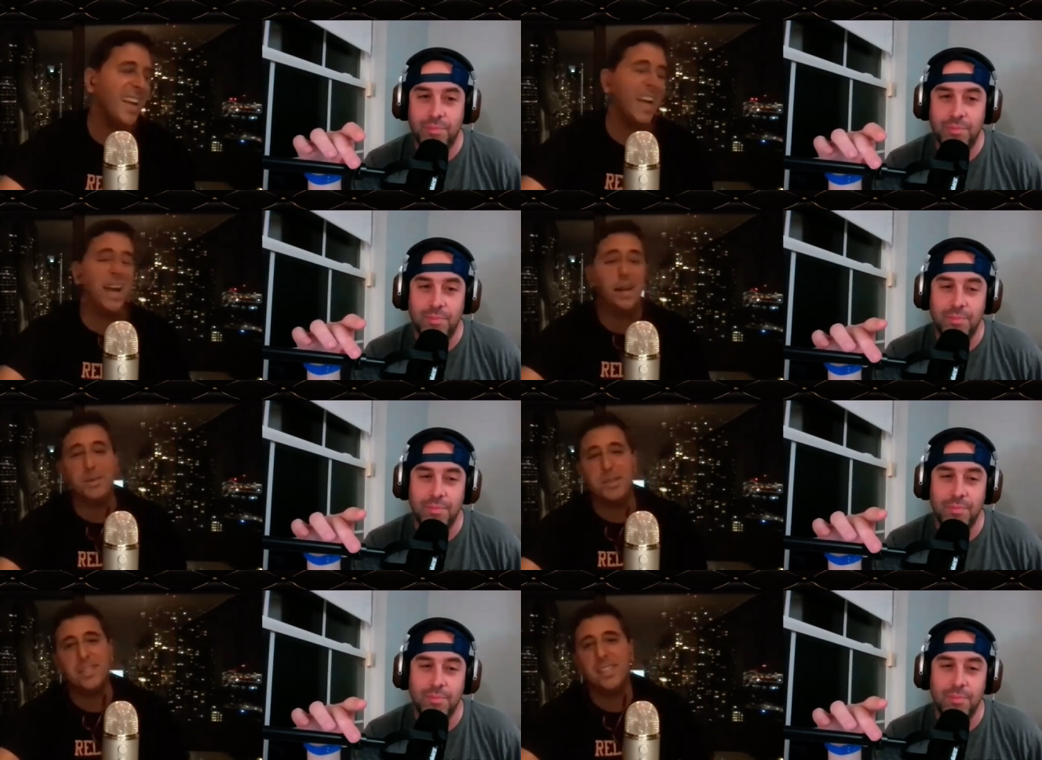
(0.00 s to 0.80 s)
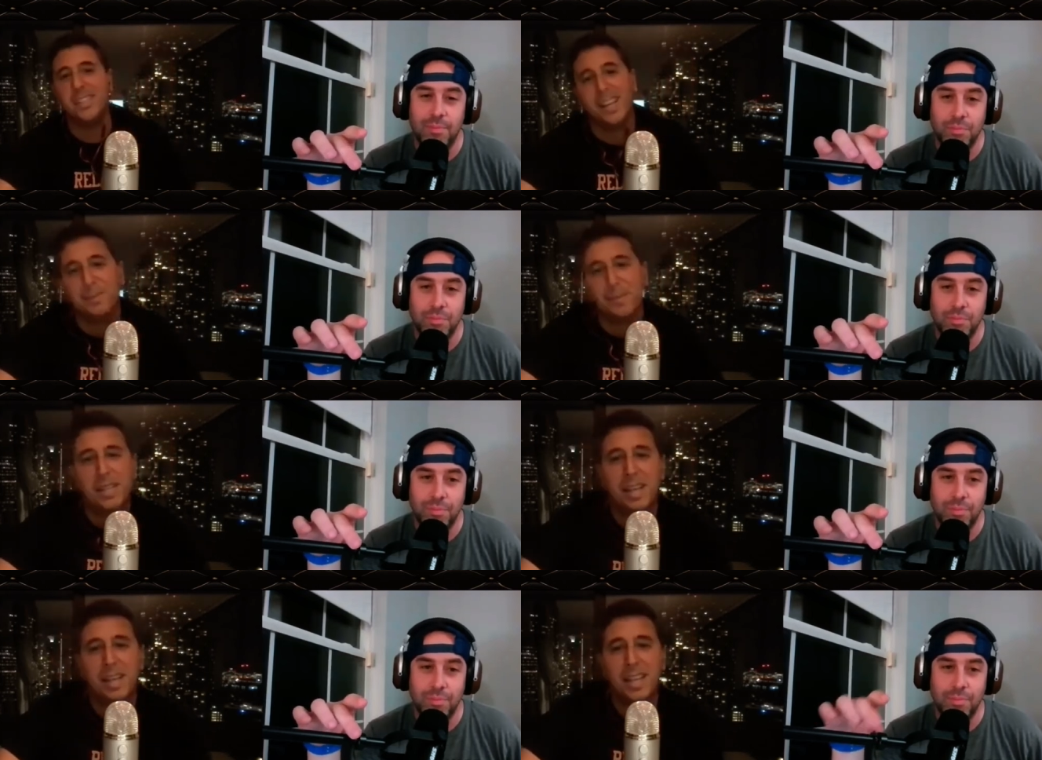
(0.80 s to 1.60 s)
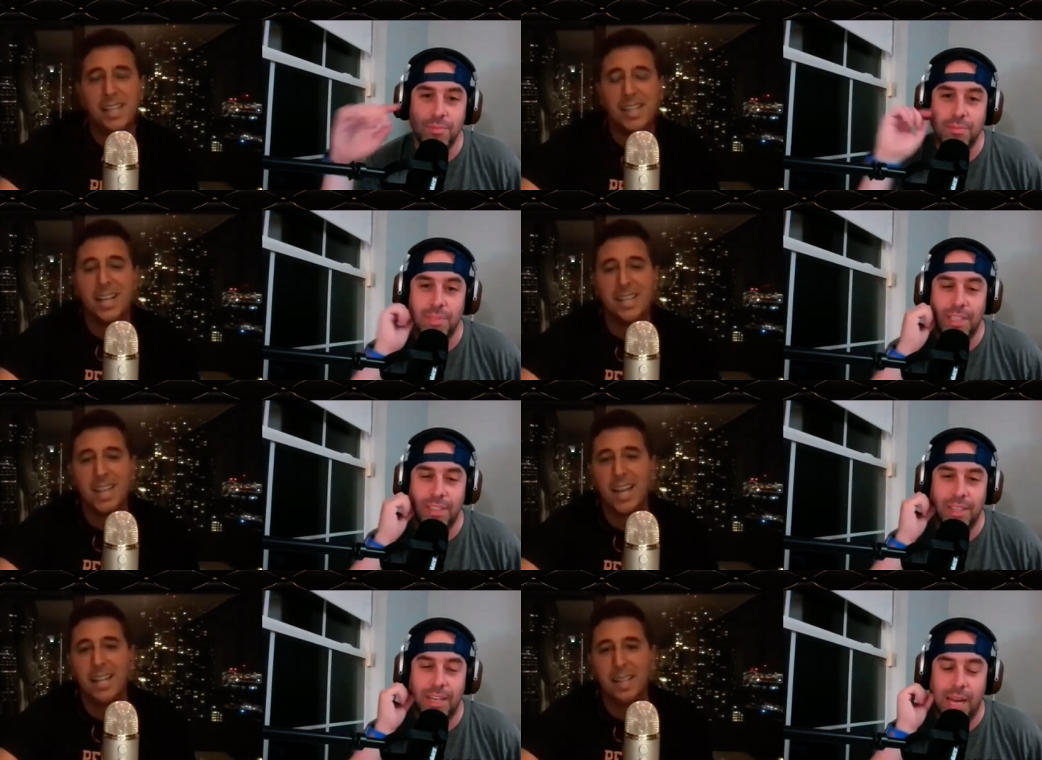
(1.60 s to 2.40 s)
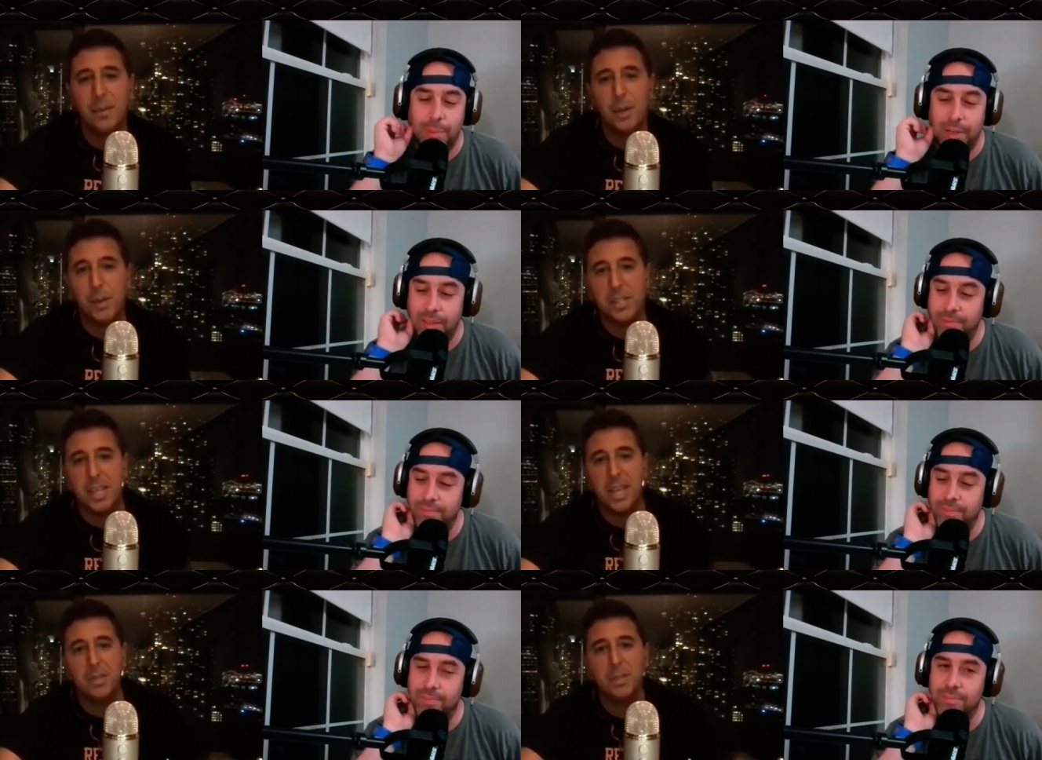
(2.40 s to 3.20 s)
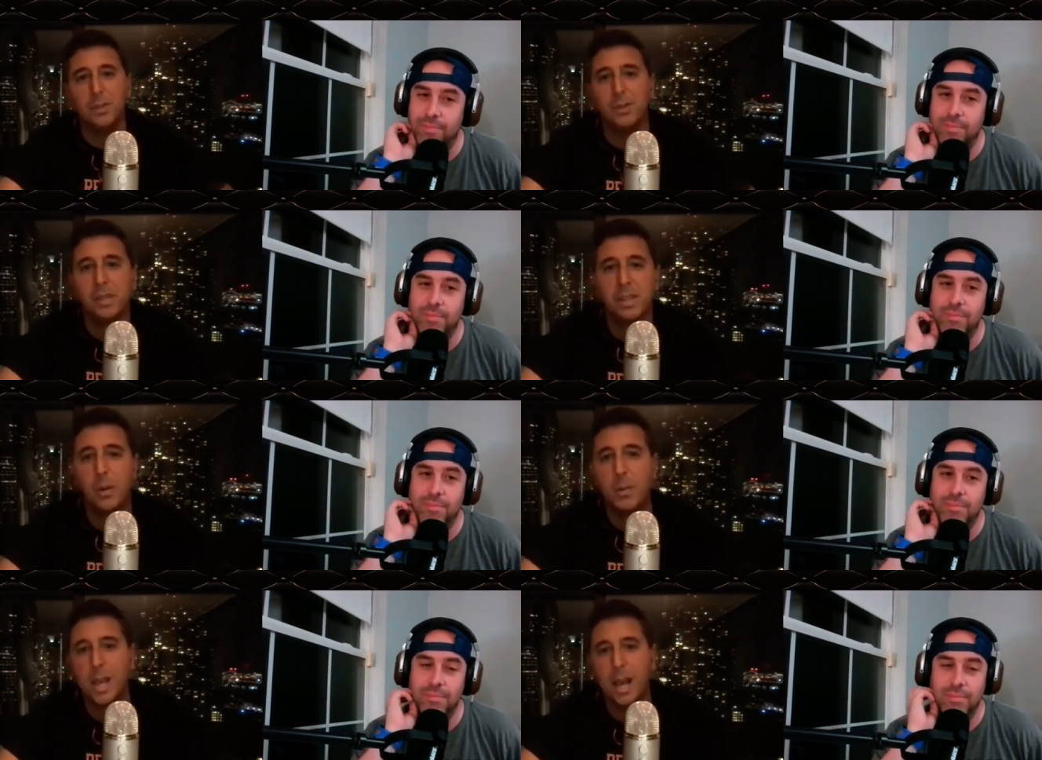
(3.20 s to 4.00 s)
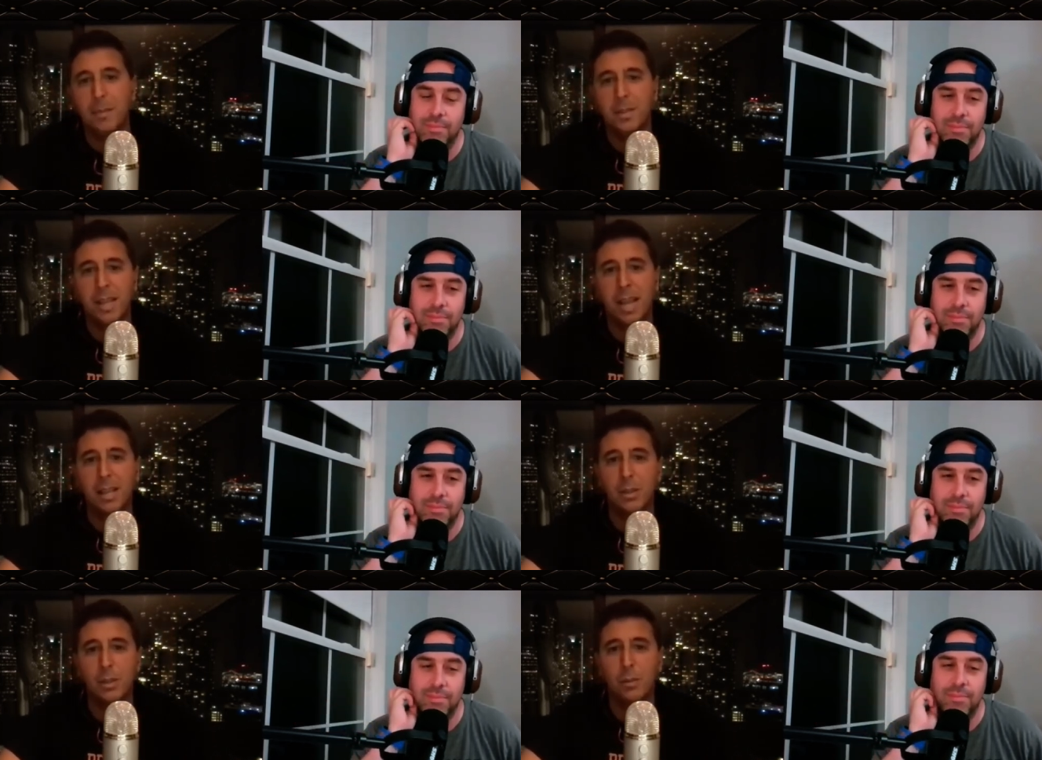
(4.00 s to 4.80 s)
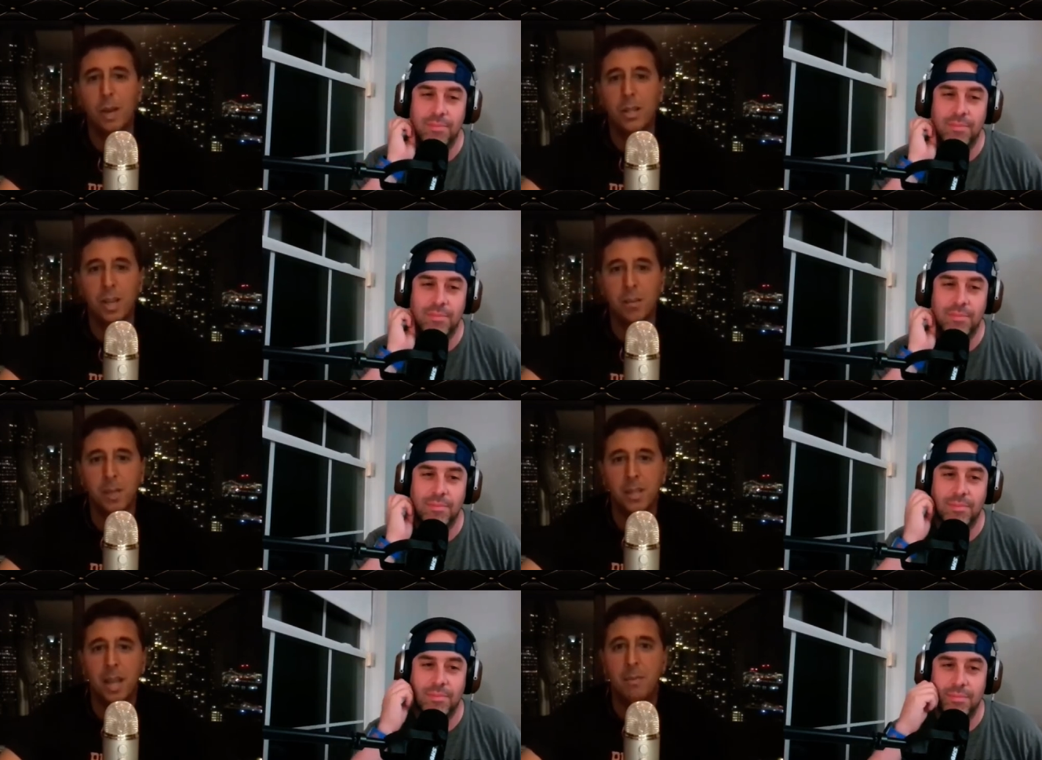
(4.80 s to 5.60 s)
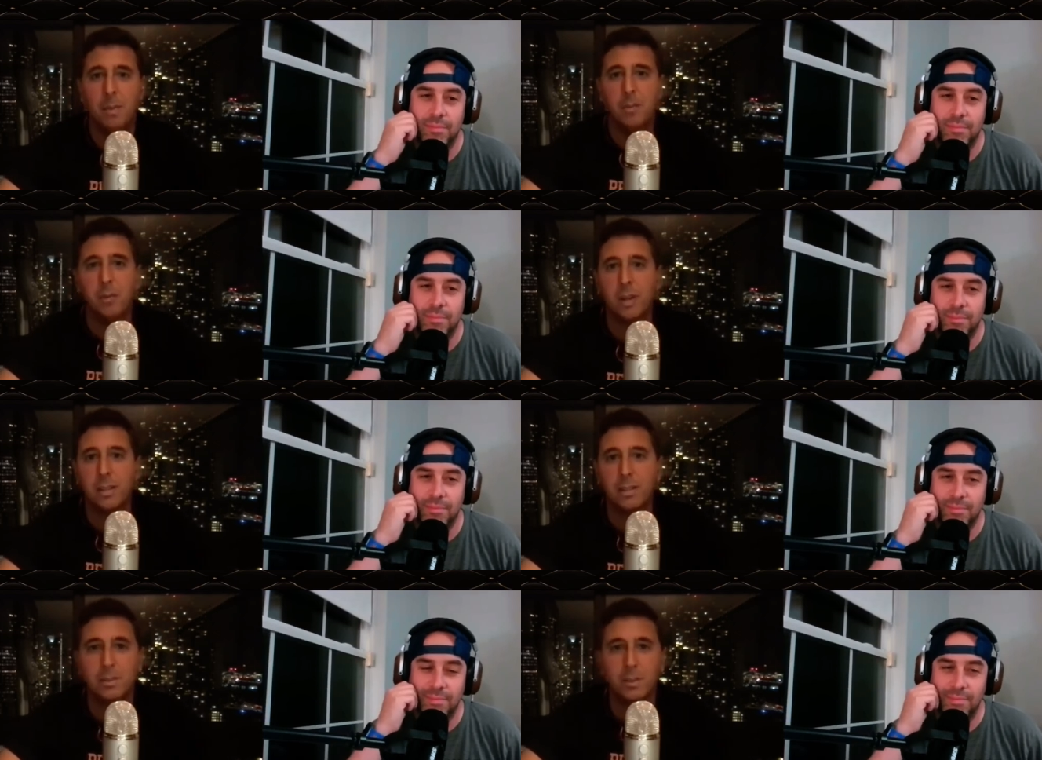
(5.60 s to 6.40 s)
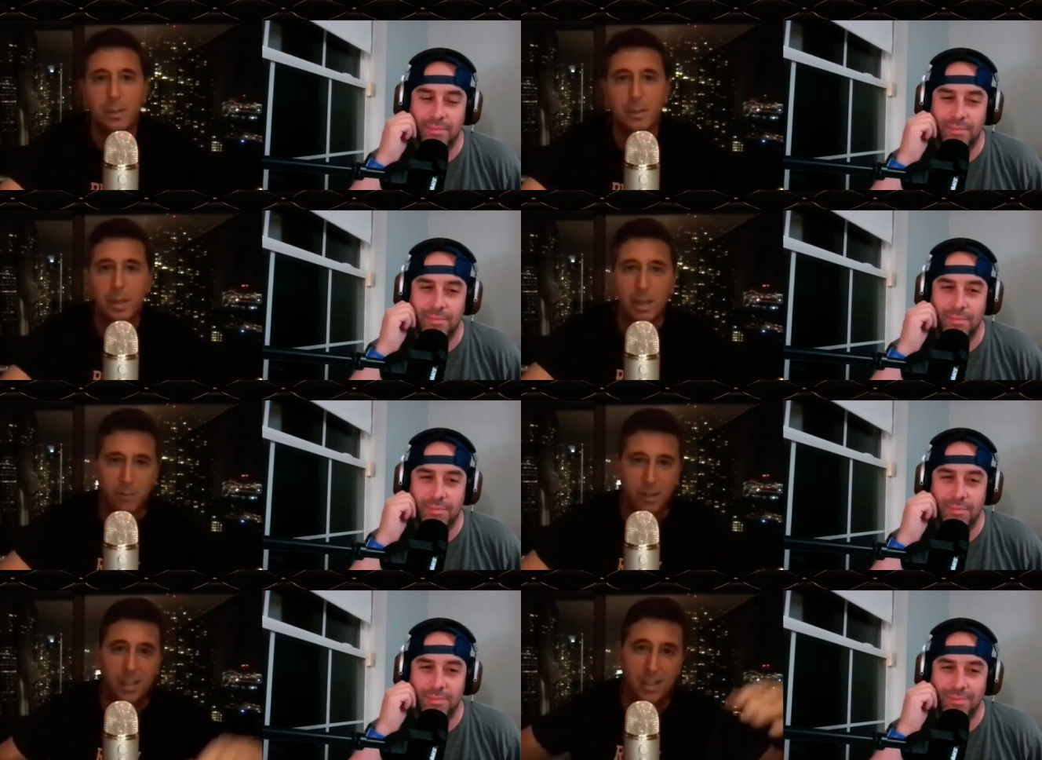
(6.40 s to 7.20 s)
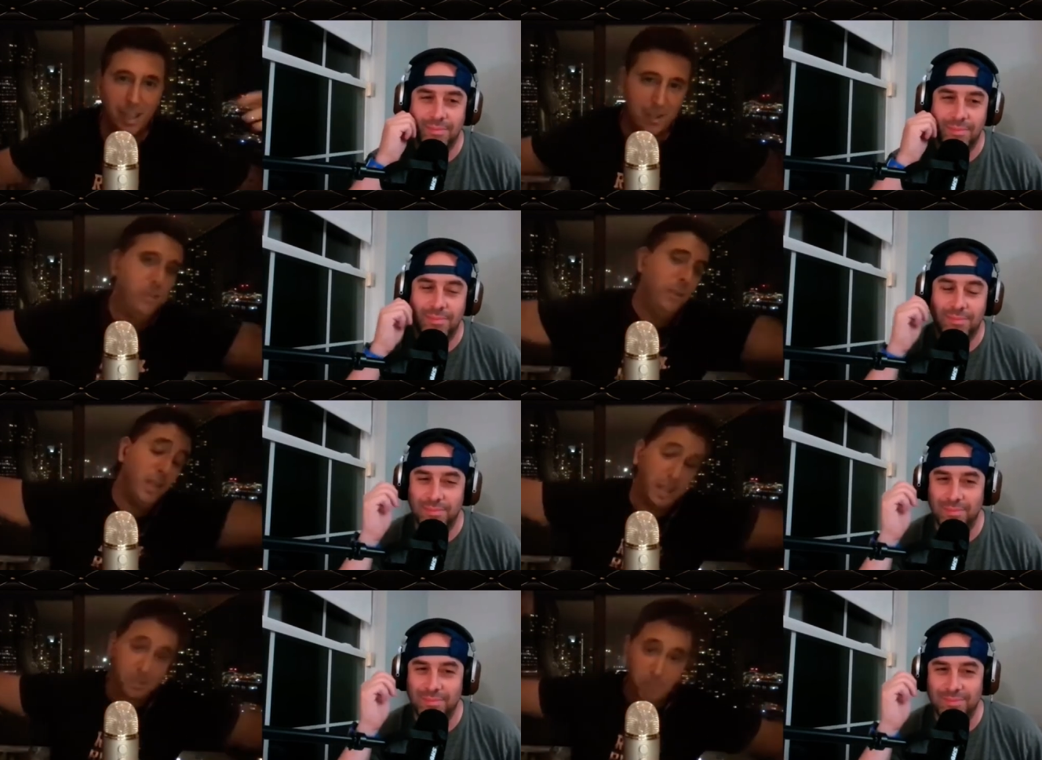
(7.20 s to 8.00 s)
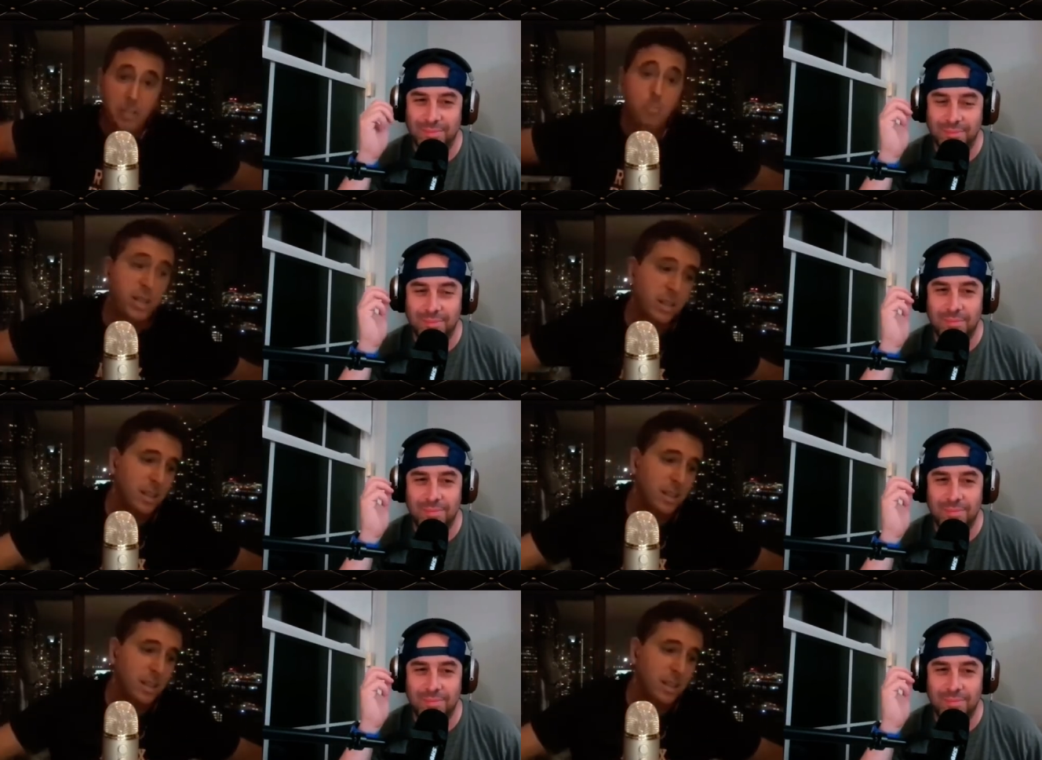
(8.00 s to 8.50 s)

Speaker 1: I, i just yeah, man. I, that that that I, when I went to game two and the Obi Toppin alley oop, I jumped on top of my friends and we, we like fucking like like mosh pit.